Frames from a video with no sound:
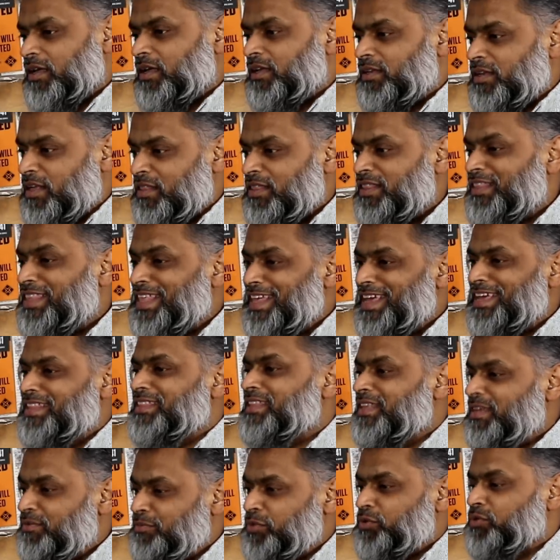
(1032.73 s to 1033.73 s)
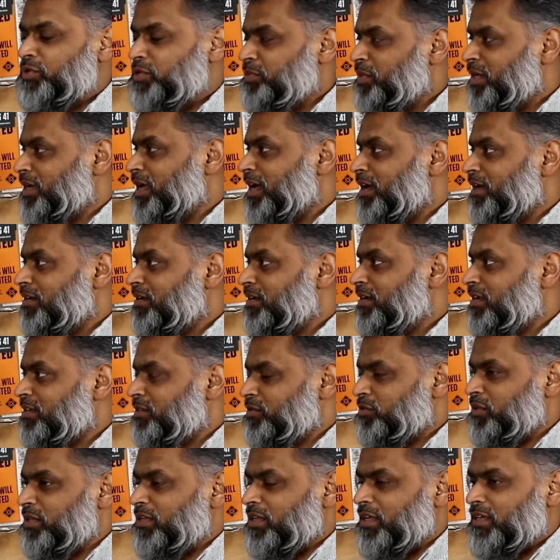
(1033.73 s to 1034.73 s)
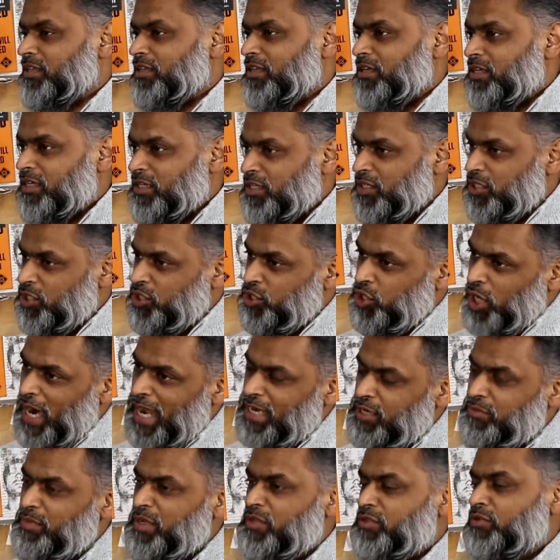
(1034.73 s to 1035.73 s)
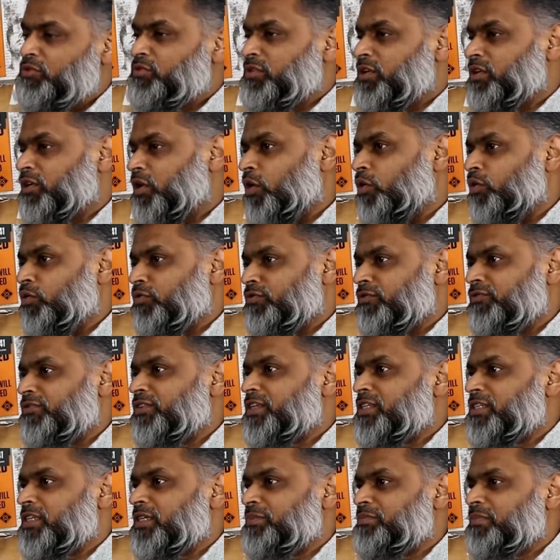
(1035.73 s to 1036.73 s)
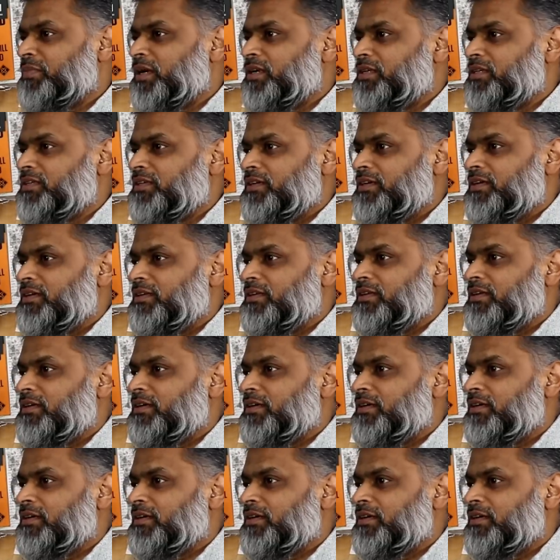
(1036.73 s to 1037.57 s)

And then there the abuse began. That's when they dragged me through the cold, freezing mud and